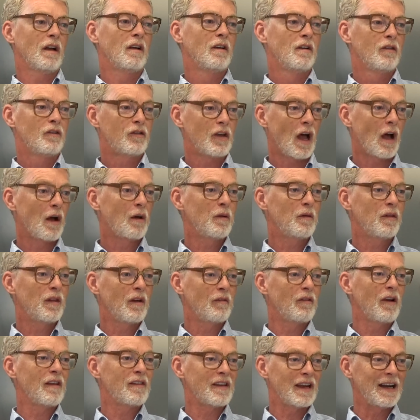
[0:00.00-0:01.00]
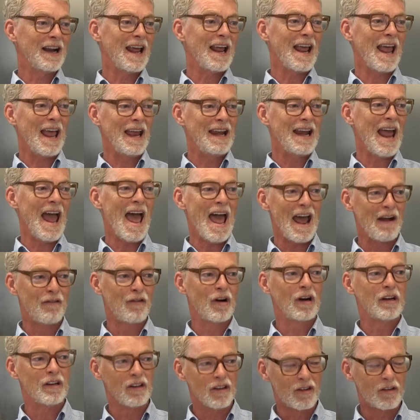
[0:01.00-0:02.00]
So there is an
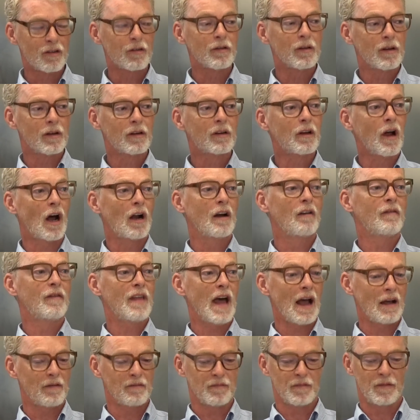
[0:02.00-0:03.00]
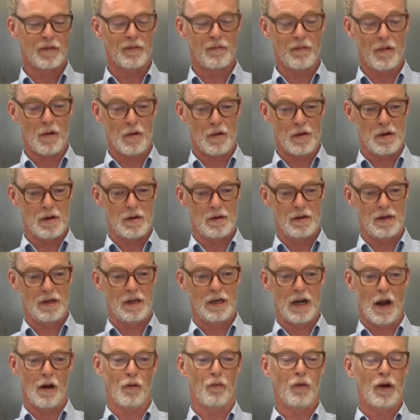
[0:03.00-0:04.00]
inherent kind of that,
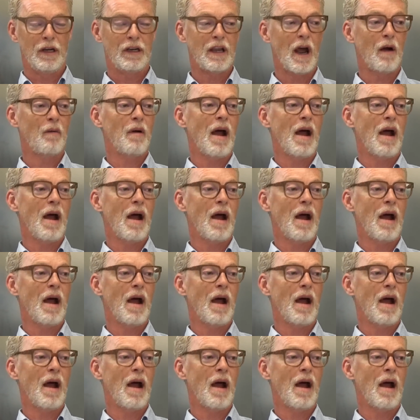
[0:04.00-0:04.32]
we don't